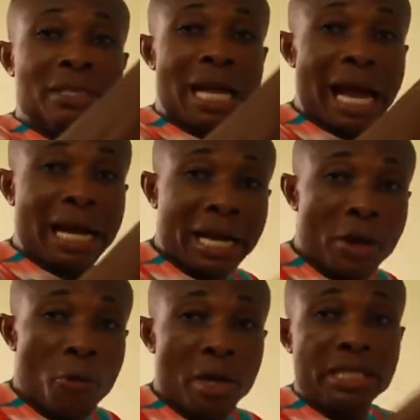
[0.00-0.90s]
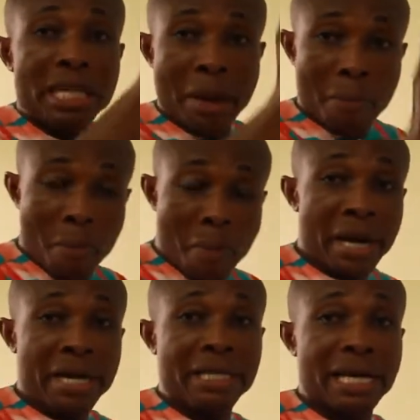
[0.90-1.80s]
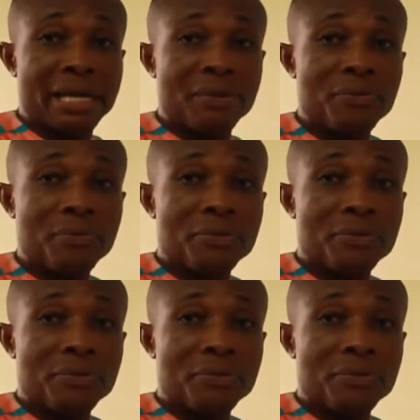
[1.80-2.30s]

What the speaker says: Greenwich Meridian.